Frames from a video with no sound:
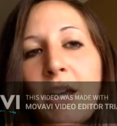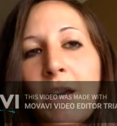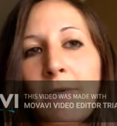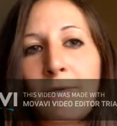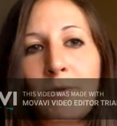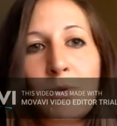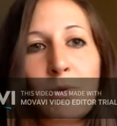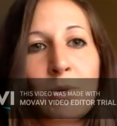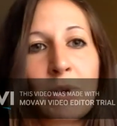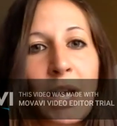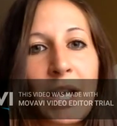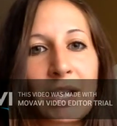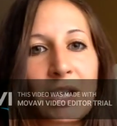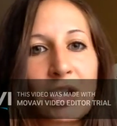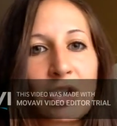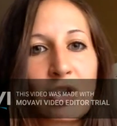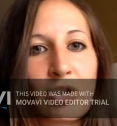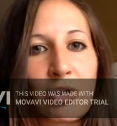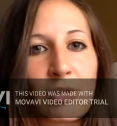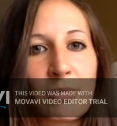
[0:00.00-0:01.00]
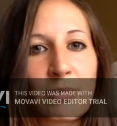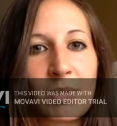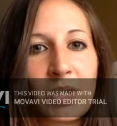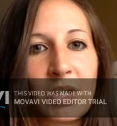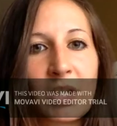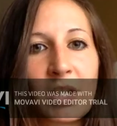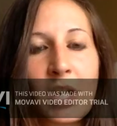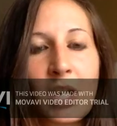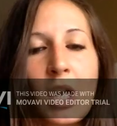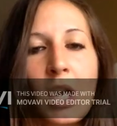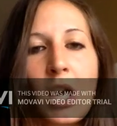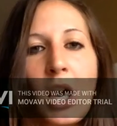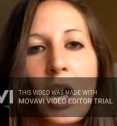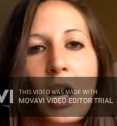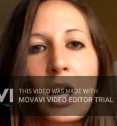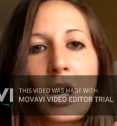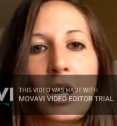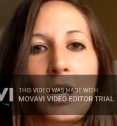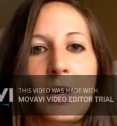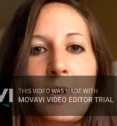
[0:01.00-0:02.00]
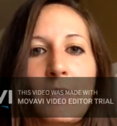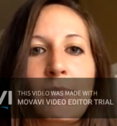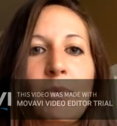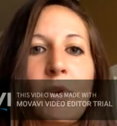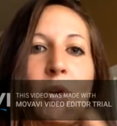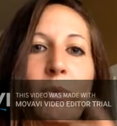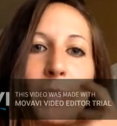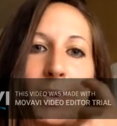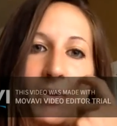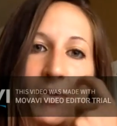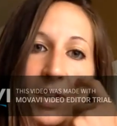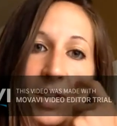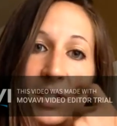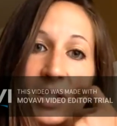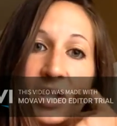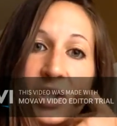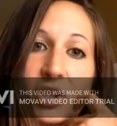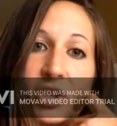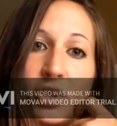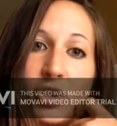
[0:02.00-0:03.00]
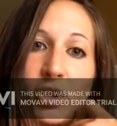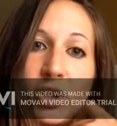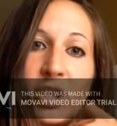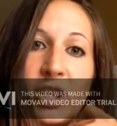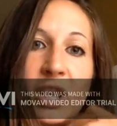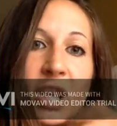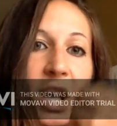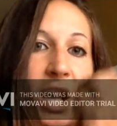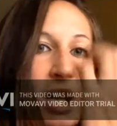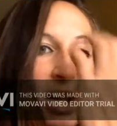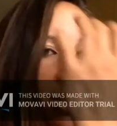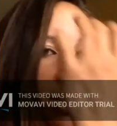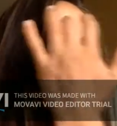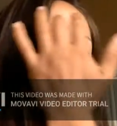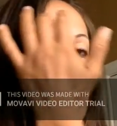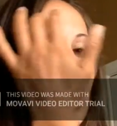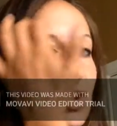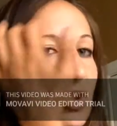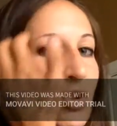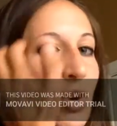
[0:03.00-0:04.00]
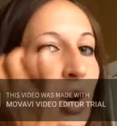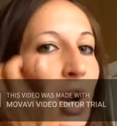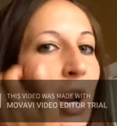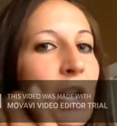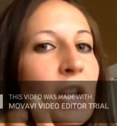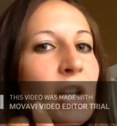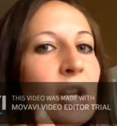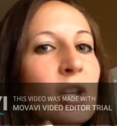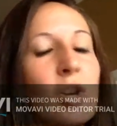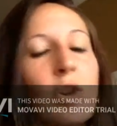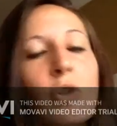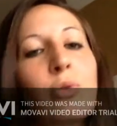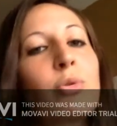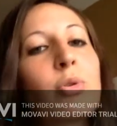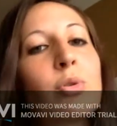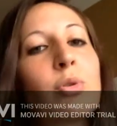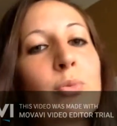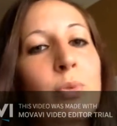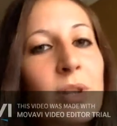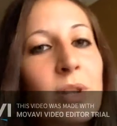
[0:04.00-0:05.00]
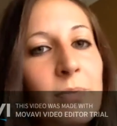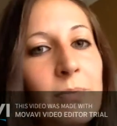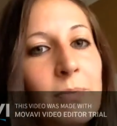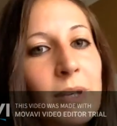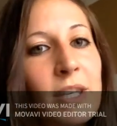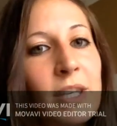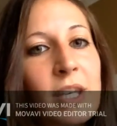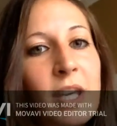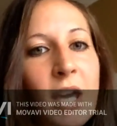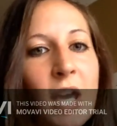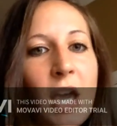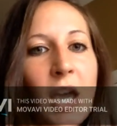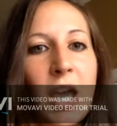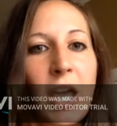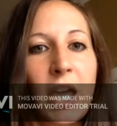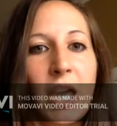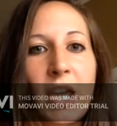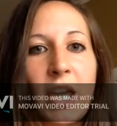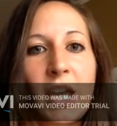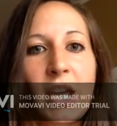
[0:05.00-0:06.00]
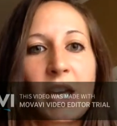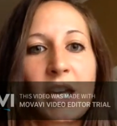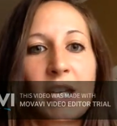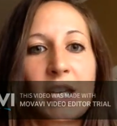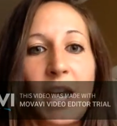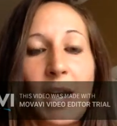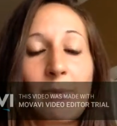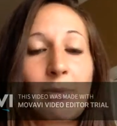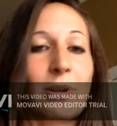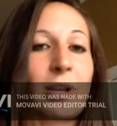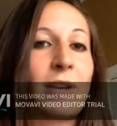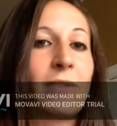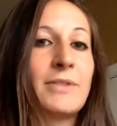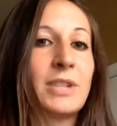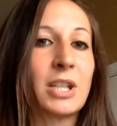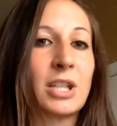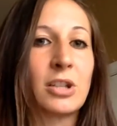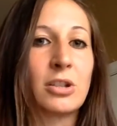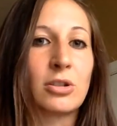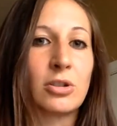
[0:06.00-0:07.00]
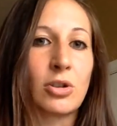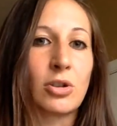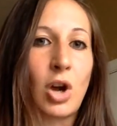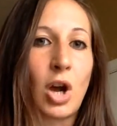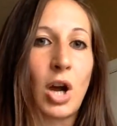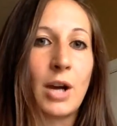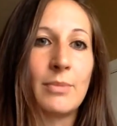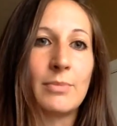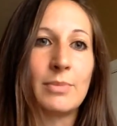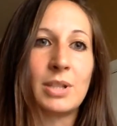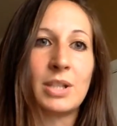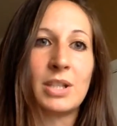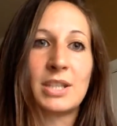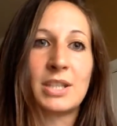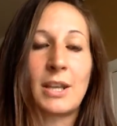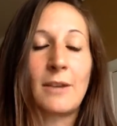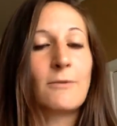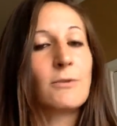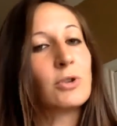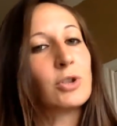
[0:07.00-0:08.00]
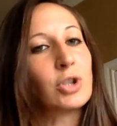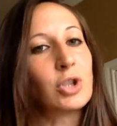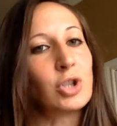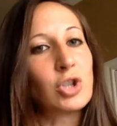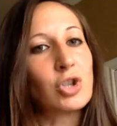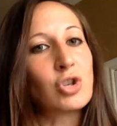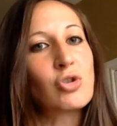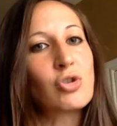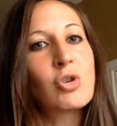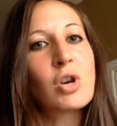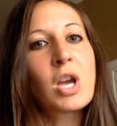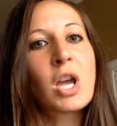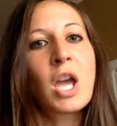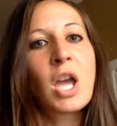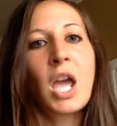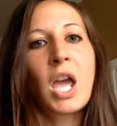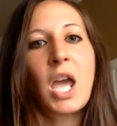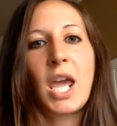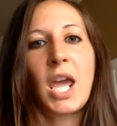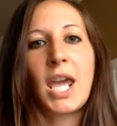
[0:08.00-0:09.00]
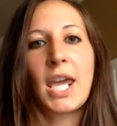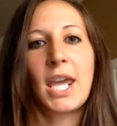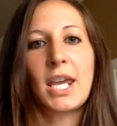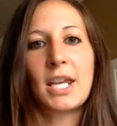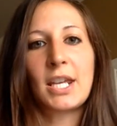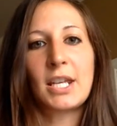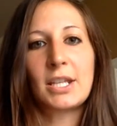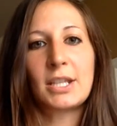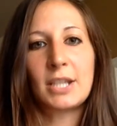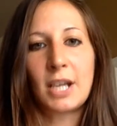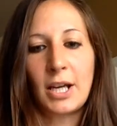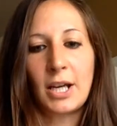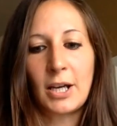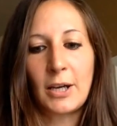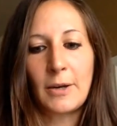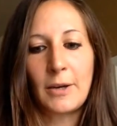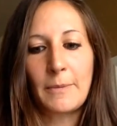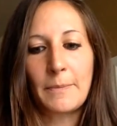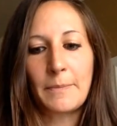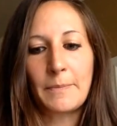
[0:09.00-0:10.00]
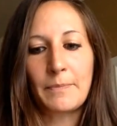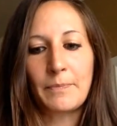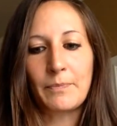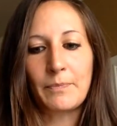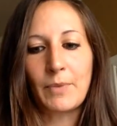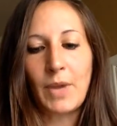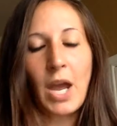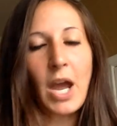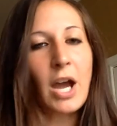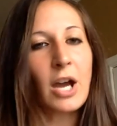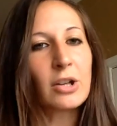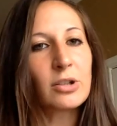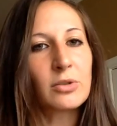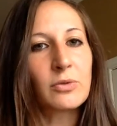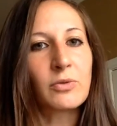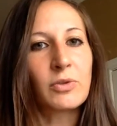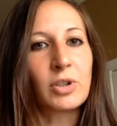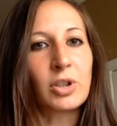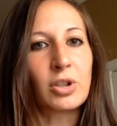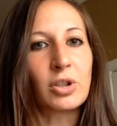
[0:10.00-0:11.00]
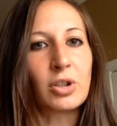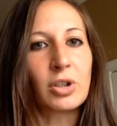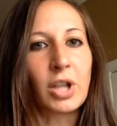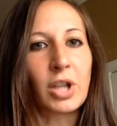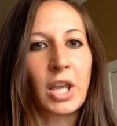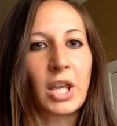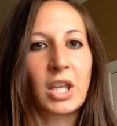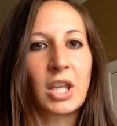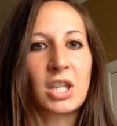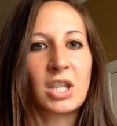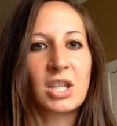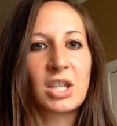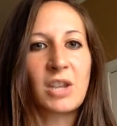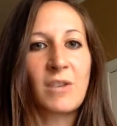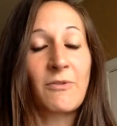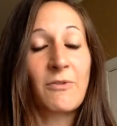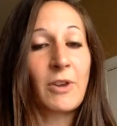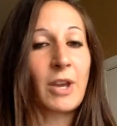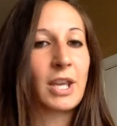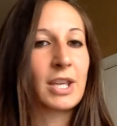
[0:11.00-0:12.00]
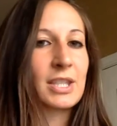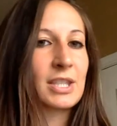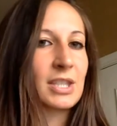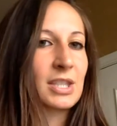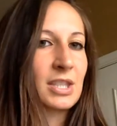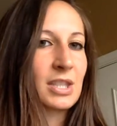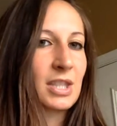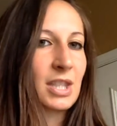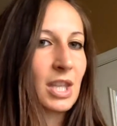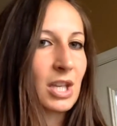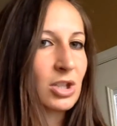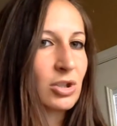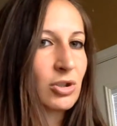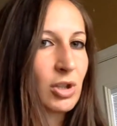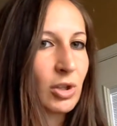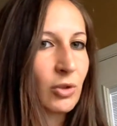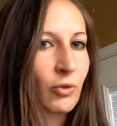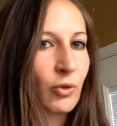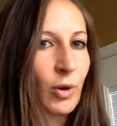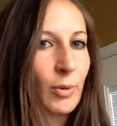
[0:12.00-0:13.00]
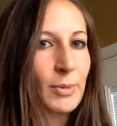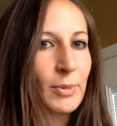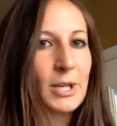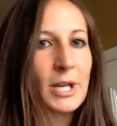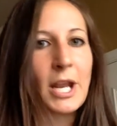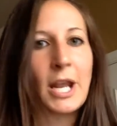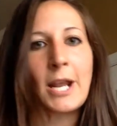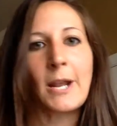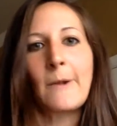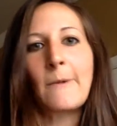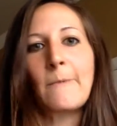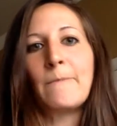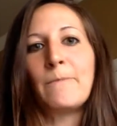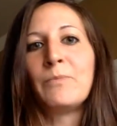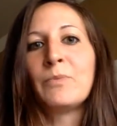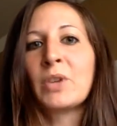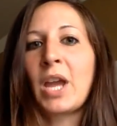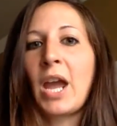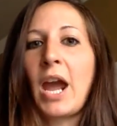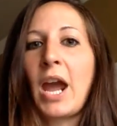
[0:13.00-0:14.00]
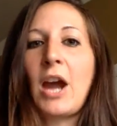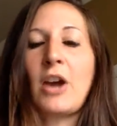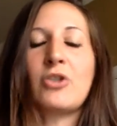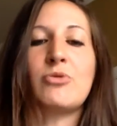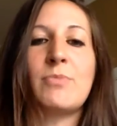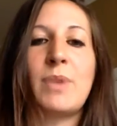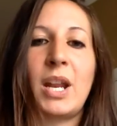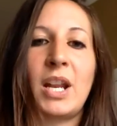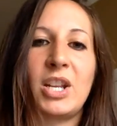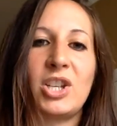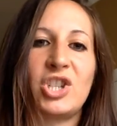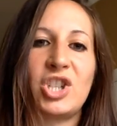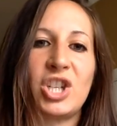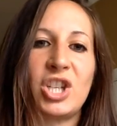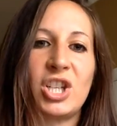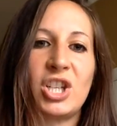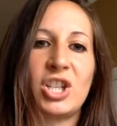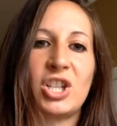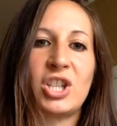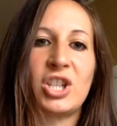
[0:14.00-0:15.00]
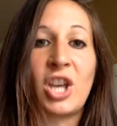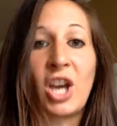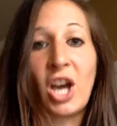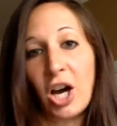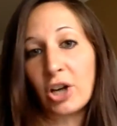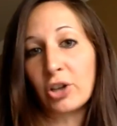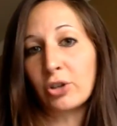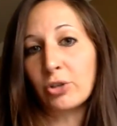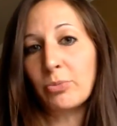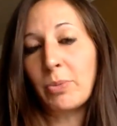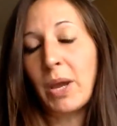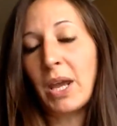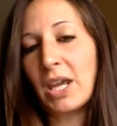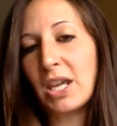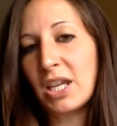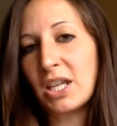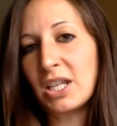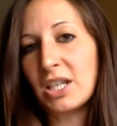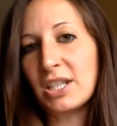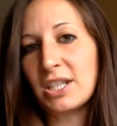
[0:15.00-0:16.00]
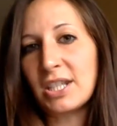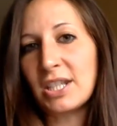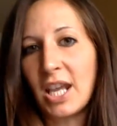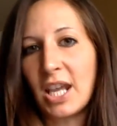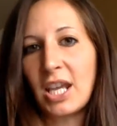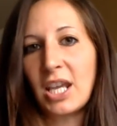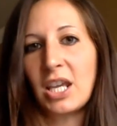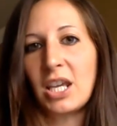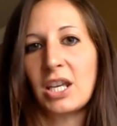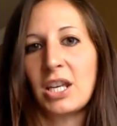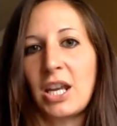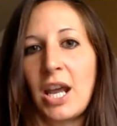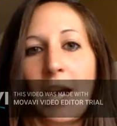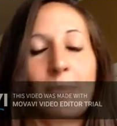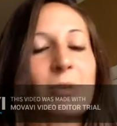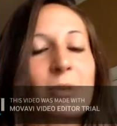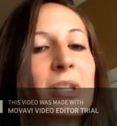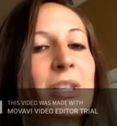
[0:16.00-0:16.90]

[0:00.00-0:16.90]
if you would like to join me on my fasting journey and just try to go through it with me, and I would love to hear your comments if you do, and how you feel and the effects that you get from it, and how you manage it, the hunger pains, and how